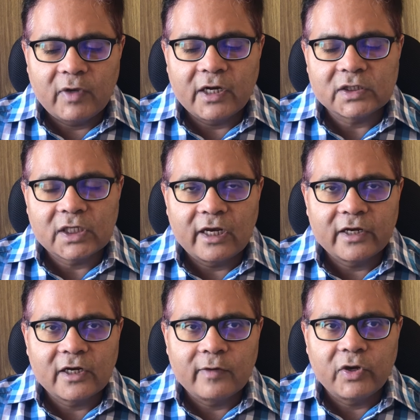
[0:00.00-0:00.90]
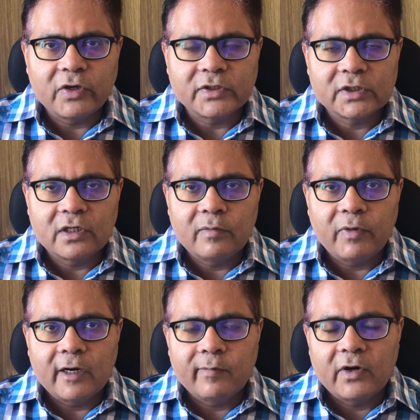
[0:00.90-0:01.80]
get selected because the
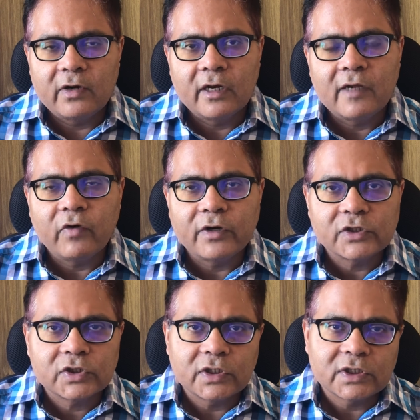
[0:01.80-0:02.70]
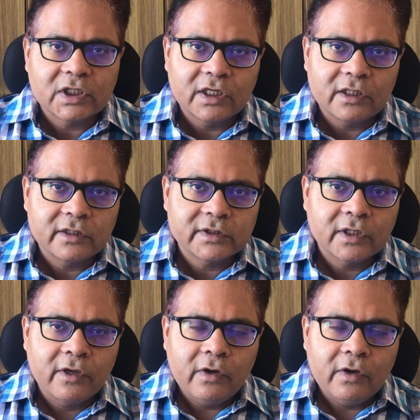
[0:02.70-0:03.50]
department really wants the skills